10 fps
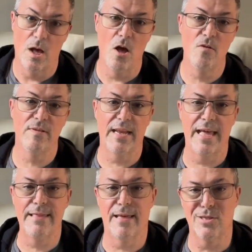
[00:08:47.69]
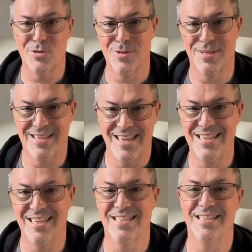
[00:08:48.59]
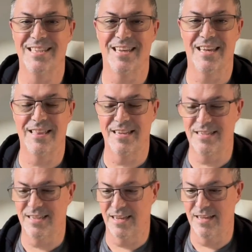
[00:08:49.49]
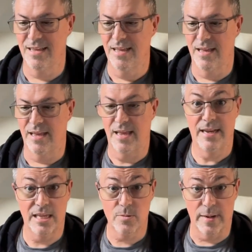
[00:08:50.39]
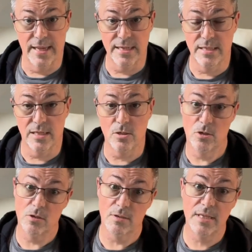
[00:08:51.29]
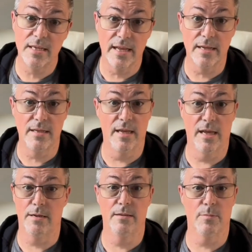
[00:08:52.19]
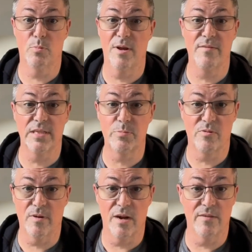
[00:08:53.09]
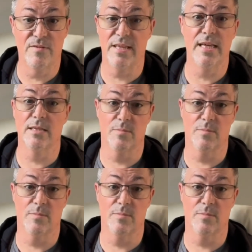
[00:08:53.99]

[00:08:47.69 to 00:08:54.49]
overlay that to the teachings and explanations that Chu Shang Tin had previously provided for years.